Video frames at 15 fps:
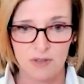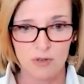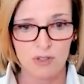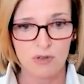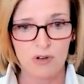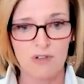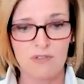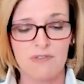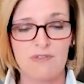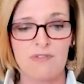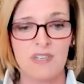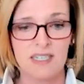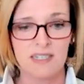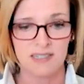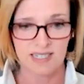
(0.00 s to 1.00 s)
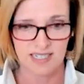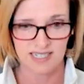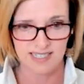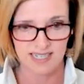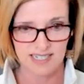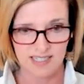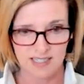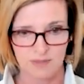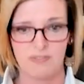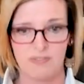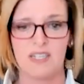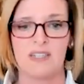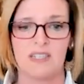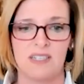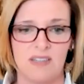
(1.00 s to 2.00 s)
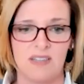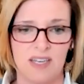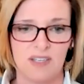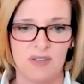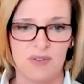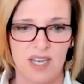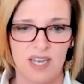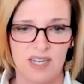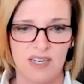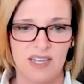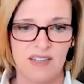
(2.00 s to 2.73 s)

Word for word: Those are all feelings. That's the feeling that you get.